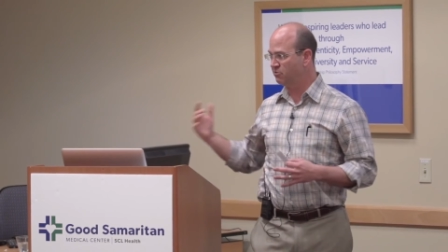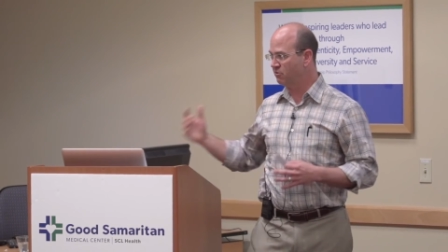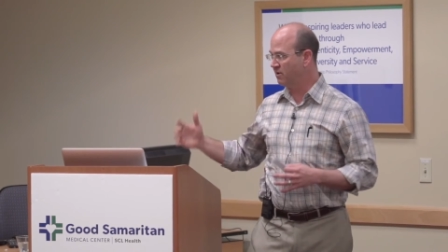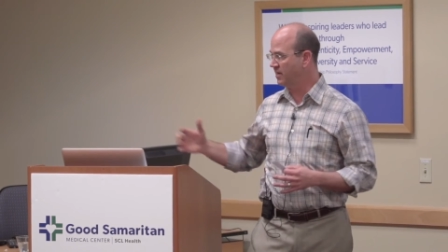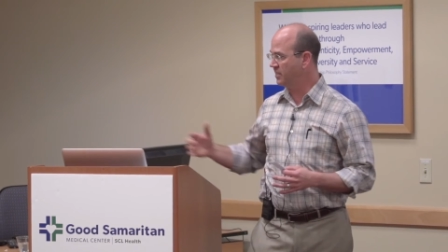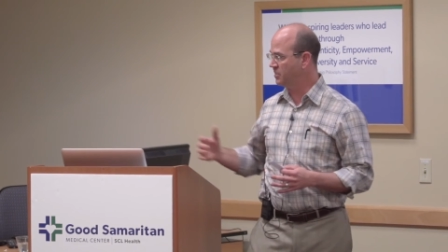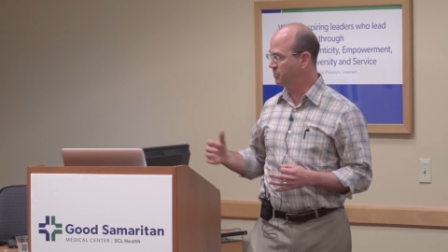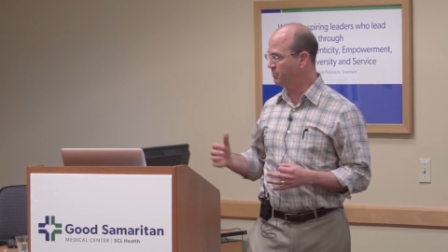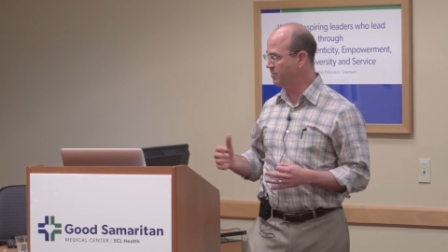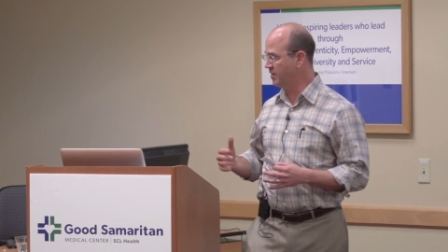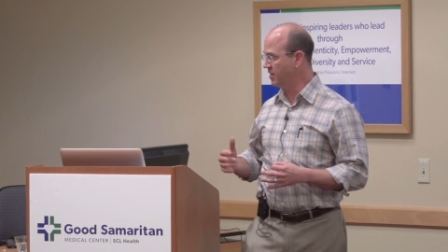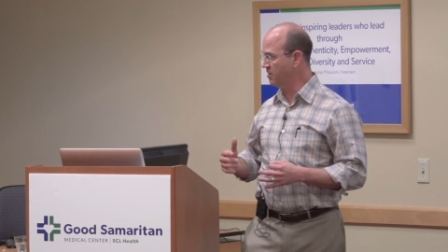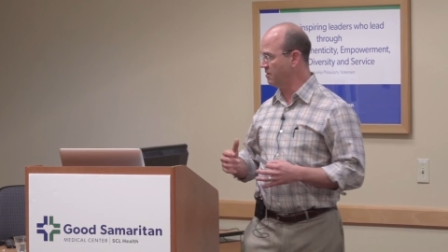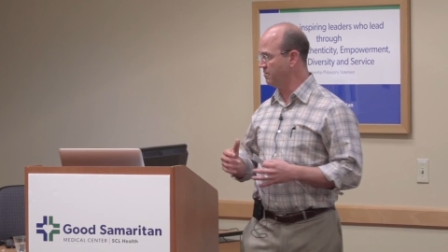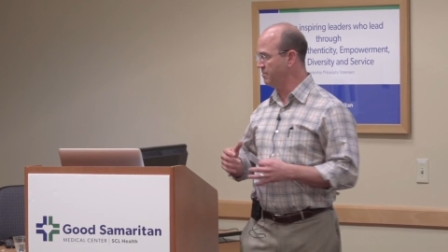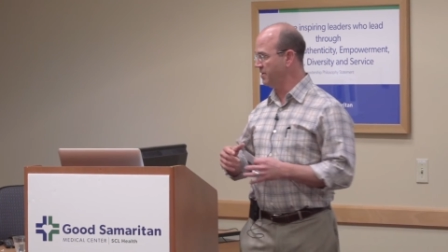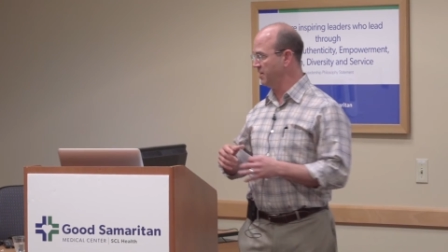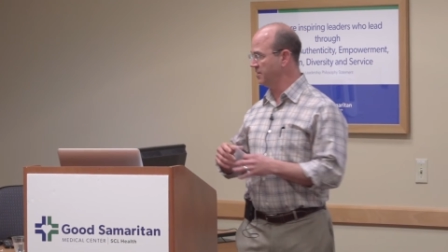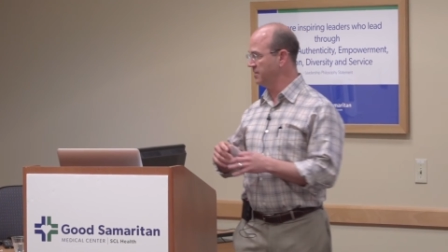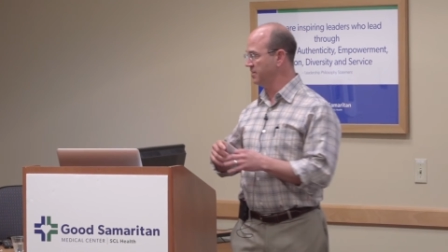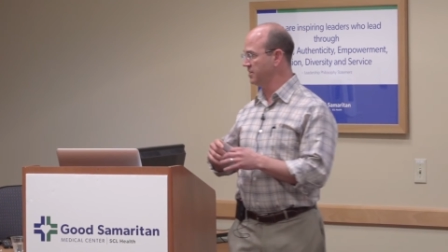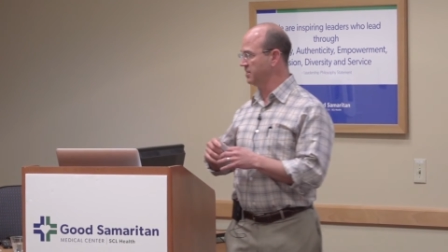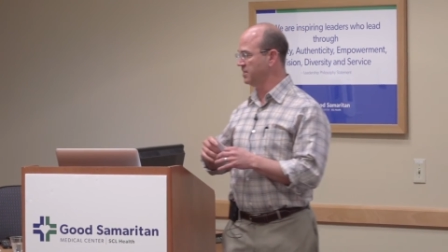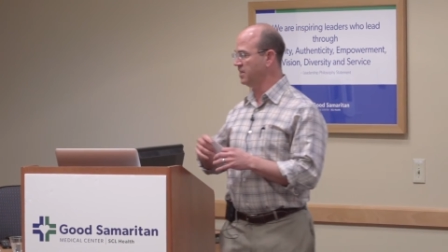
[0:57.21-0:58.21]
He's a great speaker
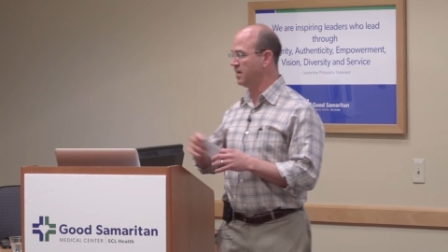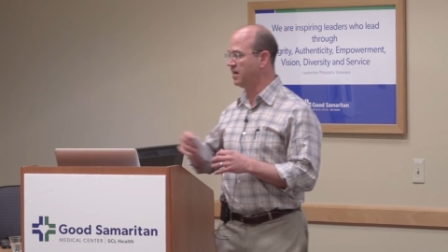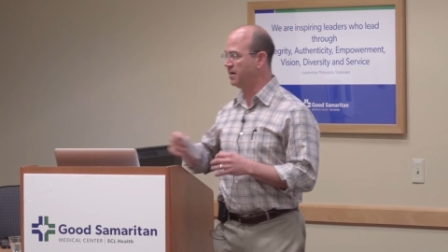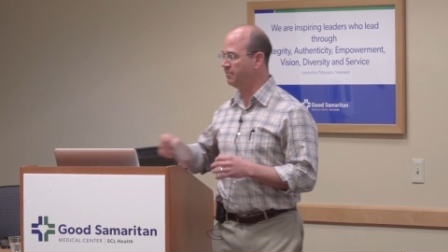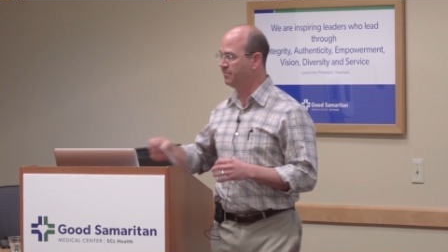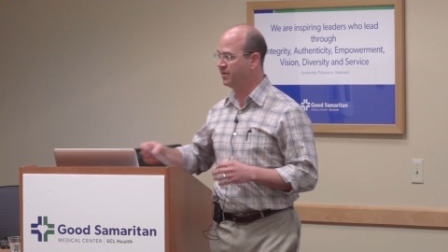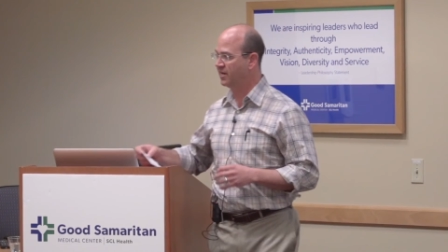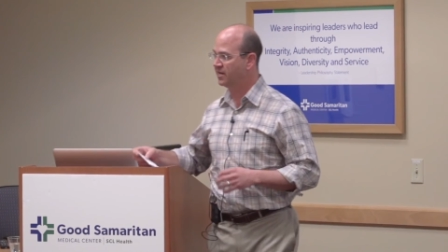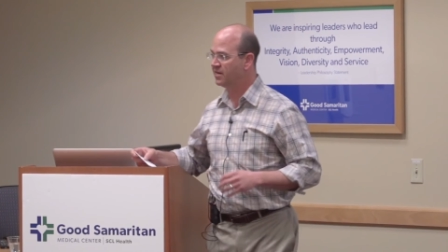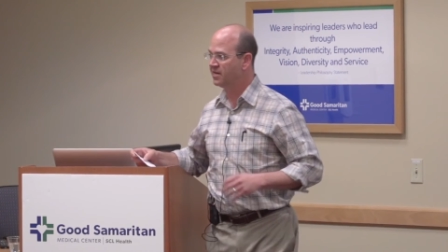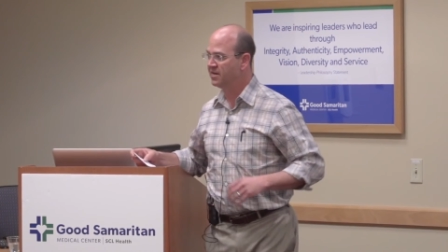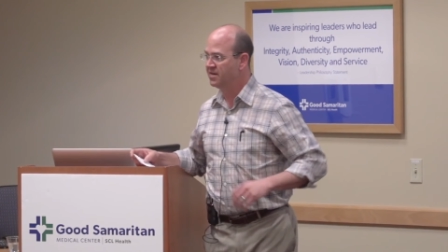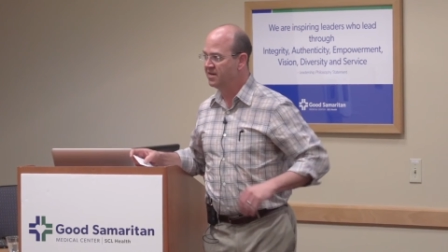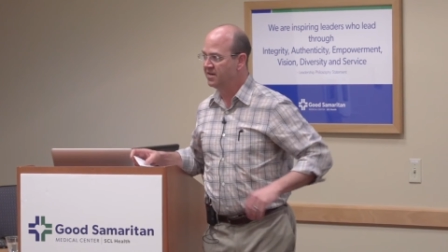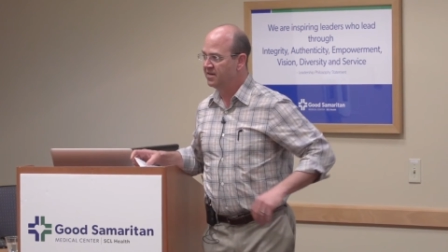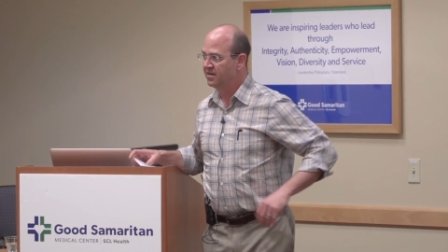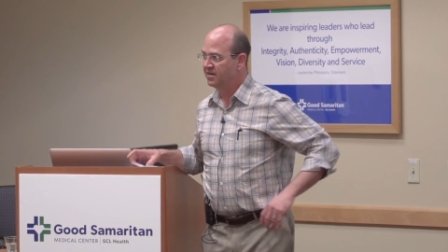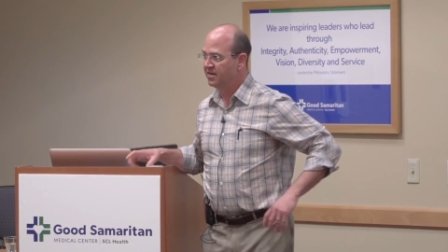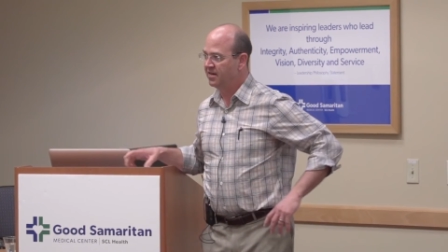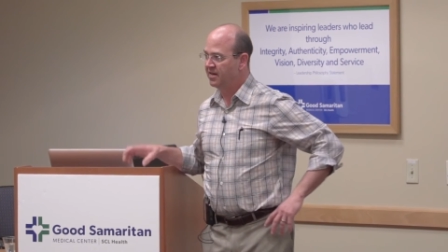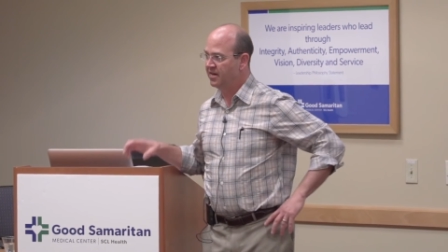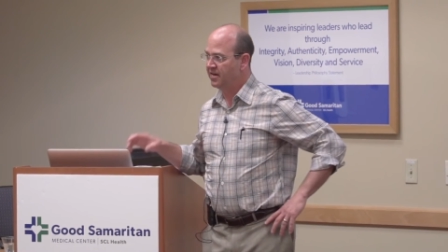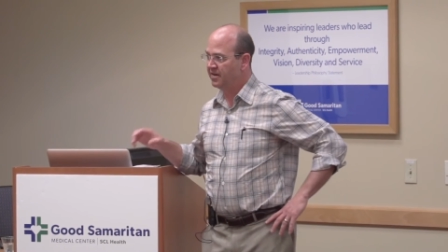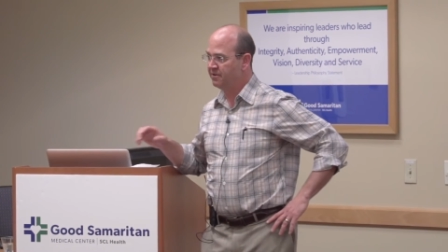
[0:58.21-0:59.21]
about this topic.
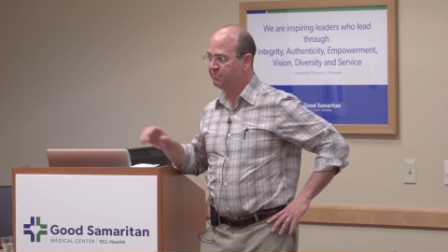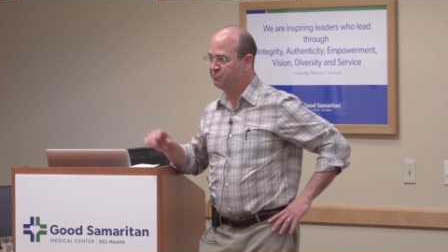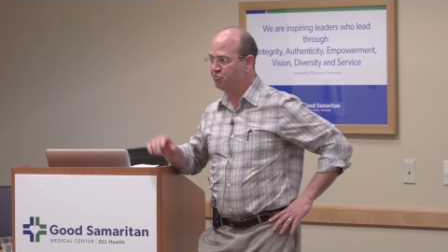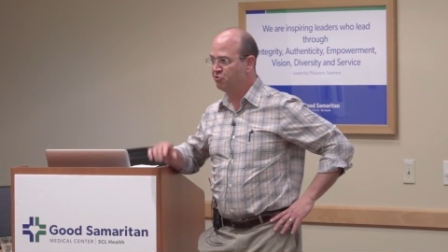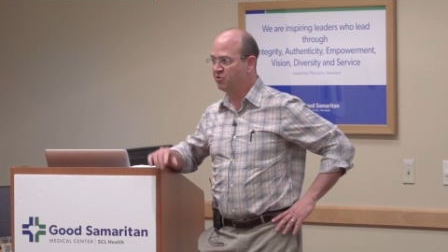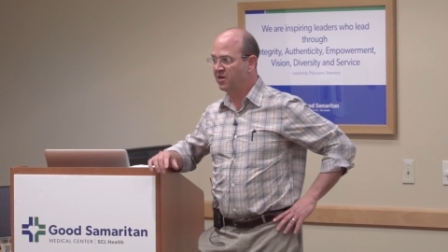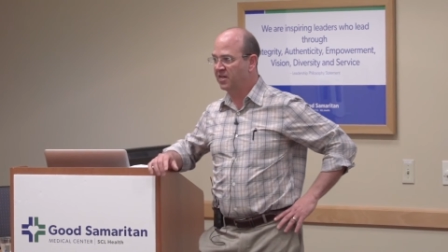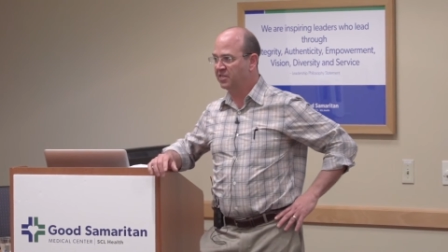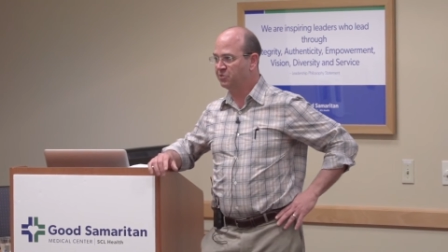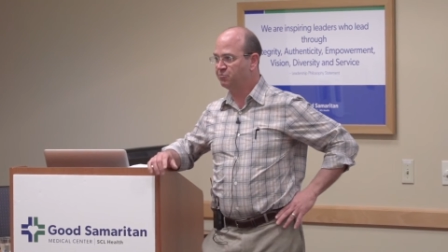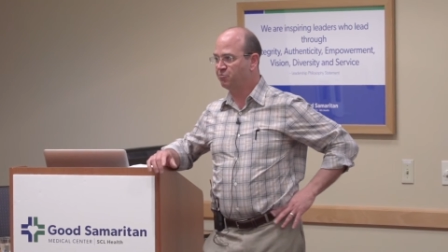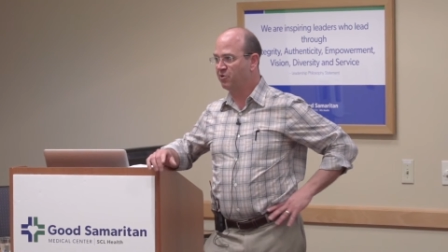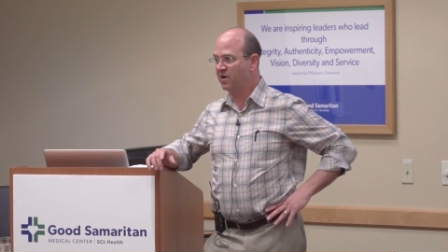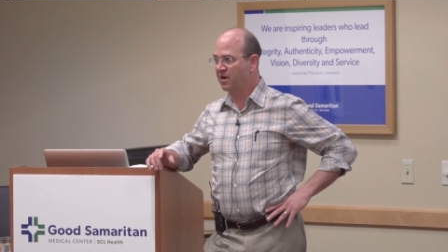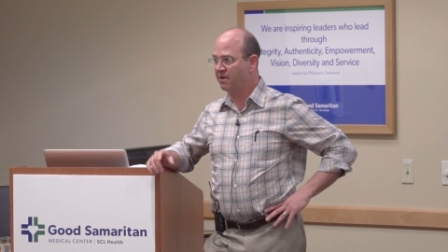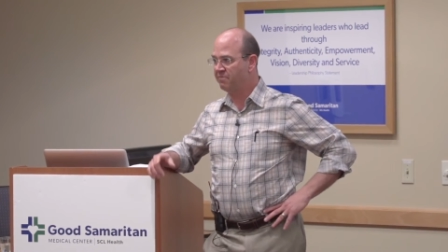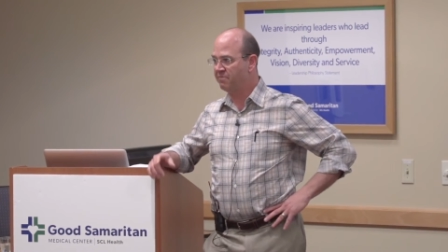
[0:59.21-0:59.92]
Um, you guys